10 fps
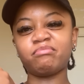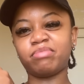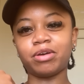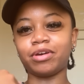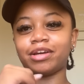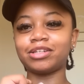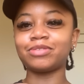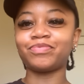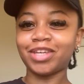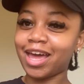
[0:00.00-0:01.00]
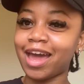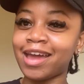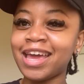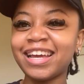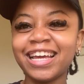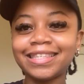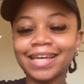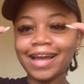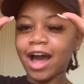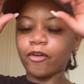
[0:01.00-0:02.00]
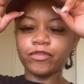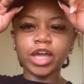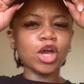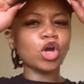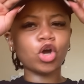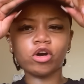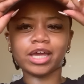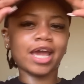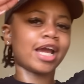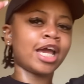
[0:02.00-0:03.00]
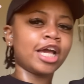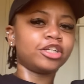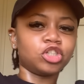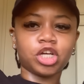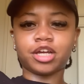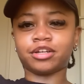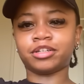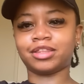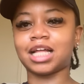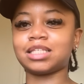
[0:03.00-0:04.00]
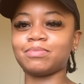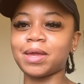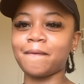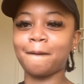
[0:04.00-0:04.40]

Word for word: period okay eating healthy cooking j that's me